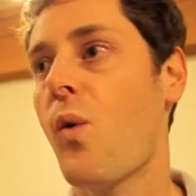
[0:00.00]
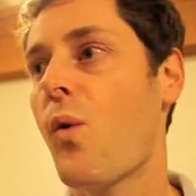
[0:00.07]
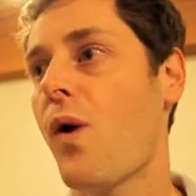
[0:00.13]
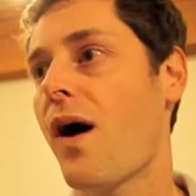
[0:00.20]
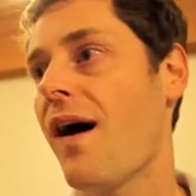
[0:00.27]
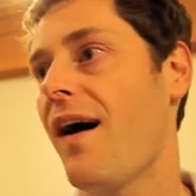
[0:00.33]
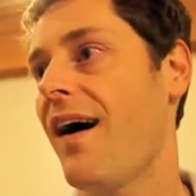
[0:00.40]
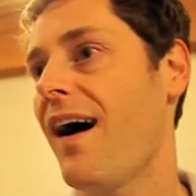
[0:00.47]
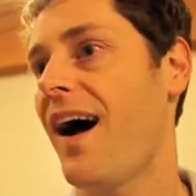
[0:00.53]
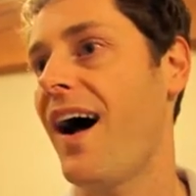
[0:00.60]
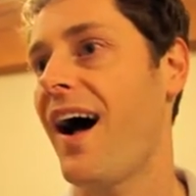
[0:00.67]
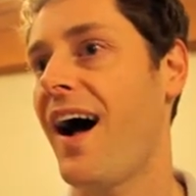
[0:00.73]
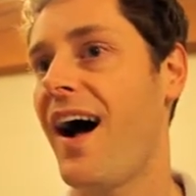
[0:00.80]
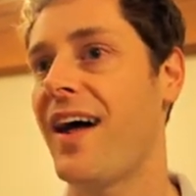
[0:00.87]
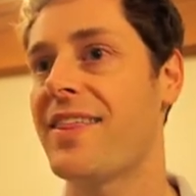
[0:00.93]
Well,
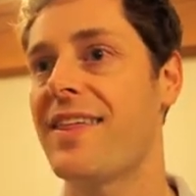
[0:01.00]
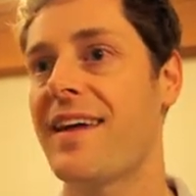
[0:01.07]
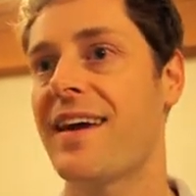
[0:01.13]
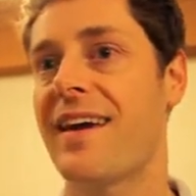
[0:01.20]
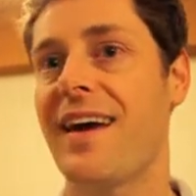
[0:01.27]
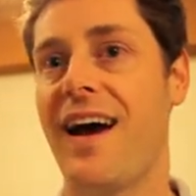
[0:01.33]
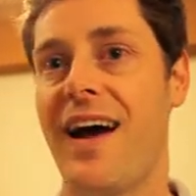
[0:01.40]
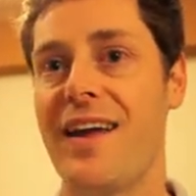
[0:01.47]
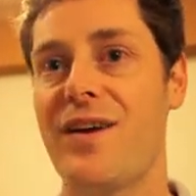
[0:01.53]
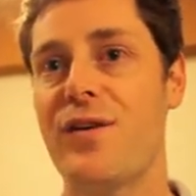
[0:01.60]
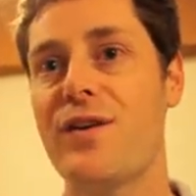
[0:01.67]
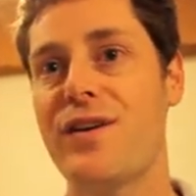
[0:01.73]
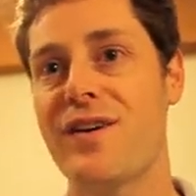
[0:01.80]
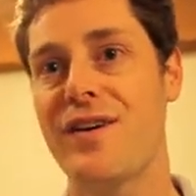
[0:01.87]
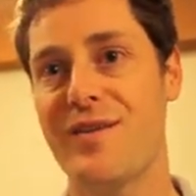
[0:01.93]
I know
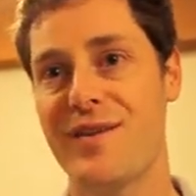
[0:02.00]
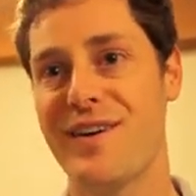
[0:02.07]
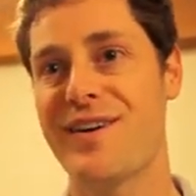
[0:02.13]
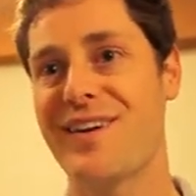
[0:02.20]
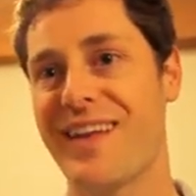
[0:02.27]
you're